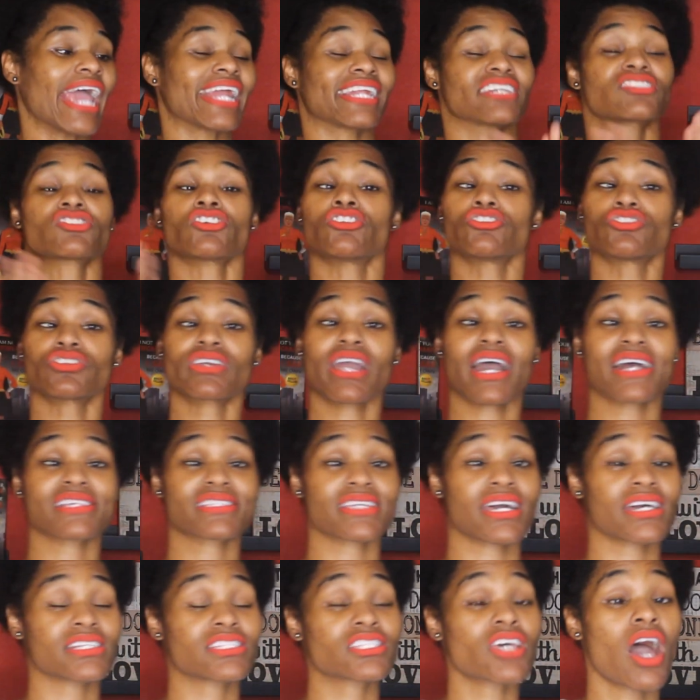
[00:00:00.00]
And I told you
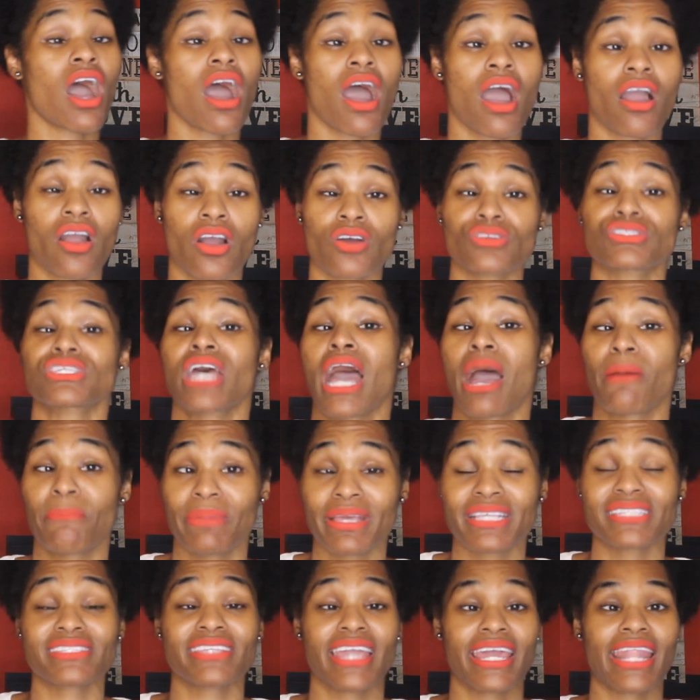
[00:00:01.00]
guys I talk on
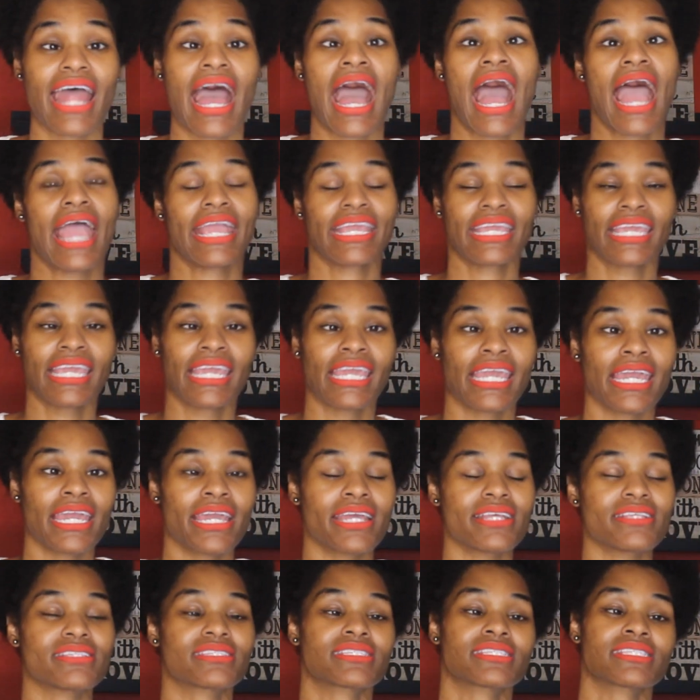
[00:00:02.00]
topics that I
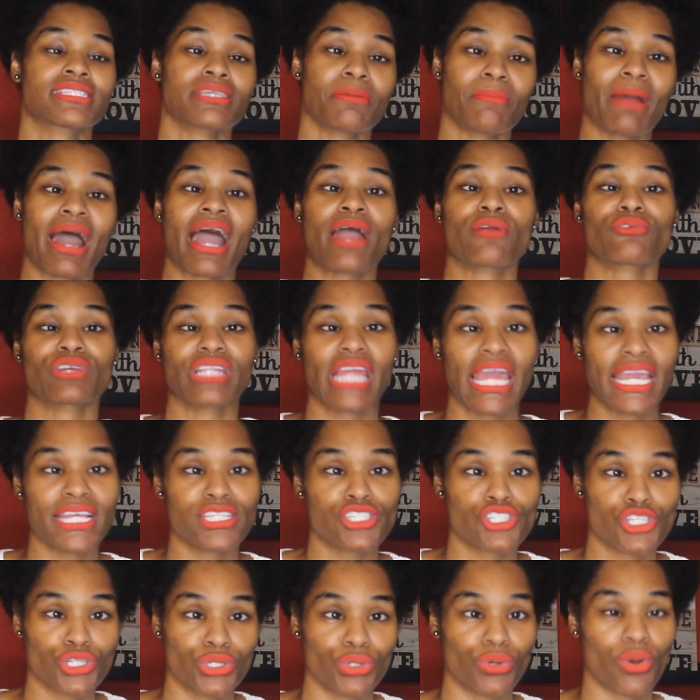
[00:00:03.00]
can
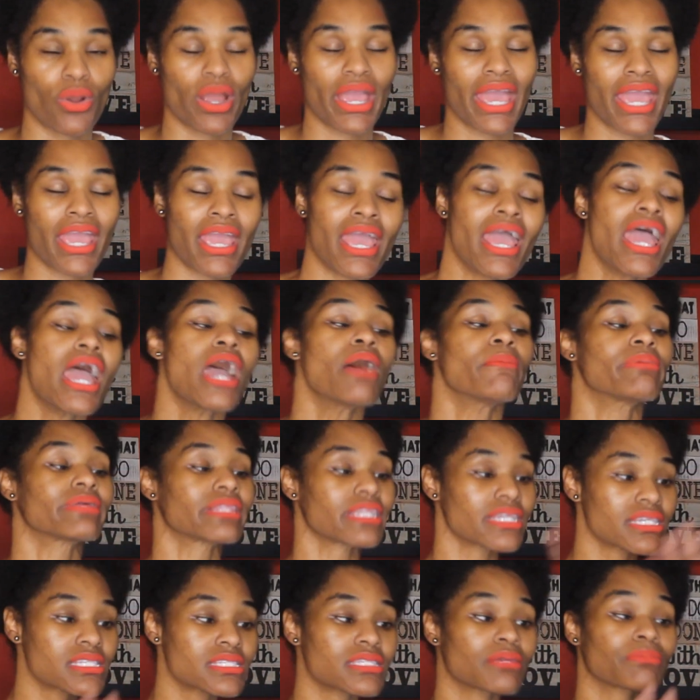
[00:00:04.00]
semi-relate to, okay?
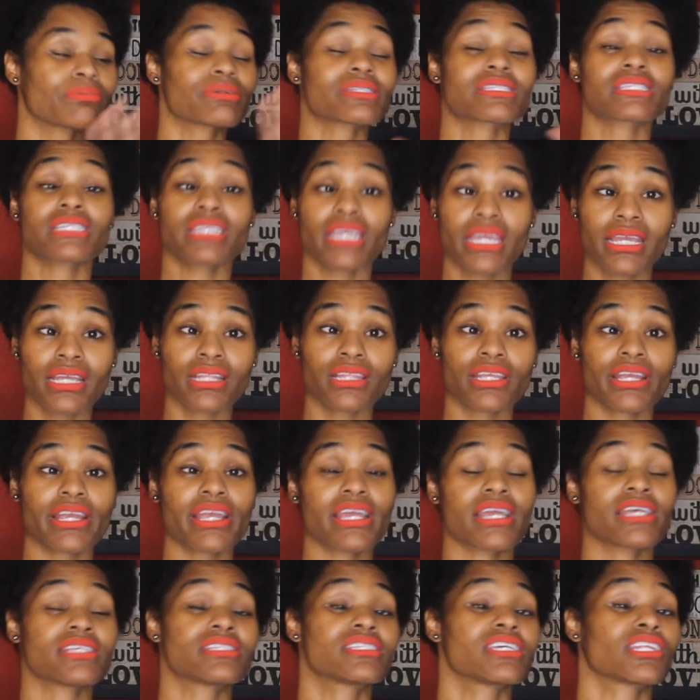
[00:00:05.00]
But this in particular
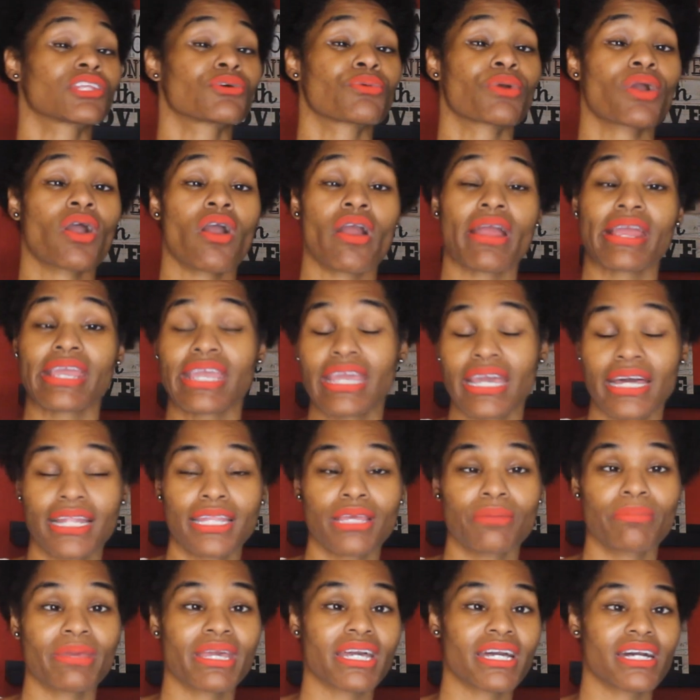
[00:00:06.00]
is dealing with R.
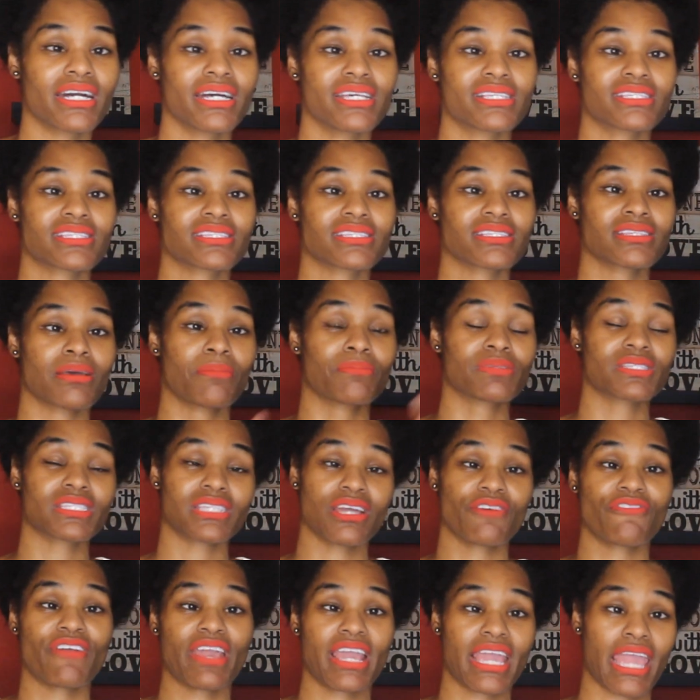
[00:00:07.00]
Kelly because some
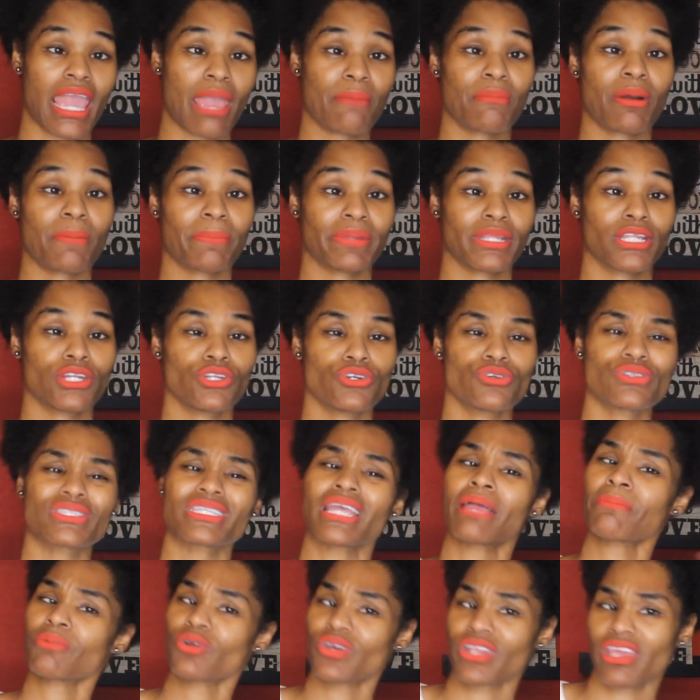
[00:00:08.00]
stuff had came up in the
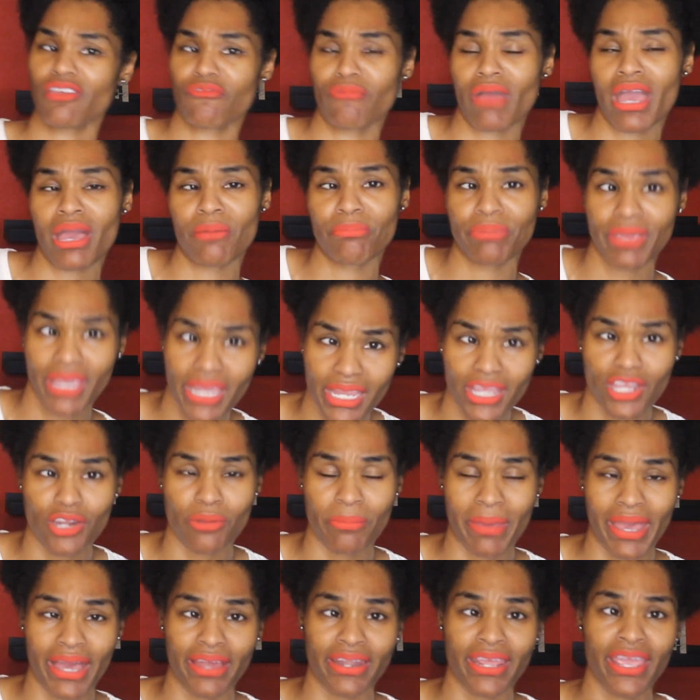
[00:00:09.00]
news. I'm gonna give my
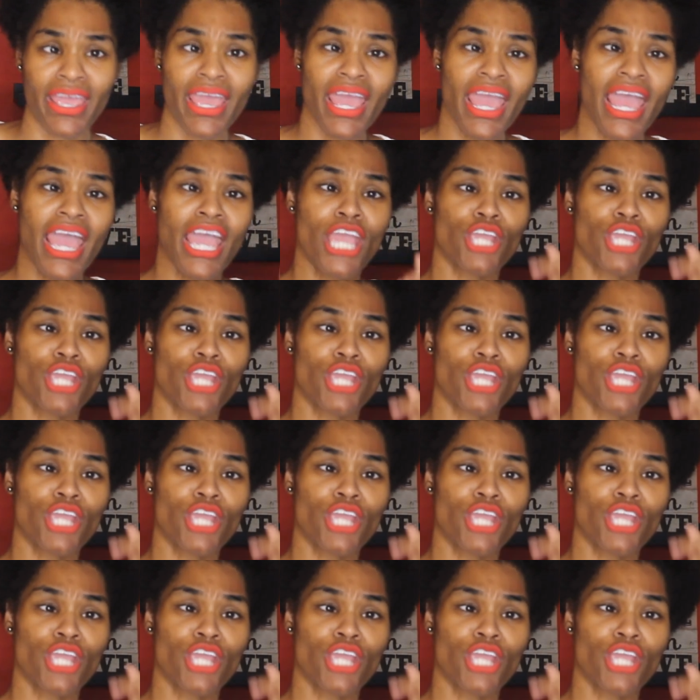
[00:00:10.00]
opinion about it.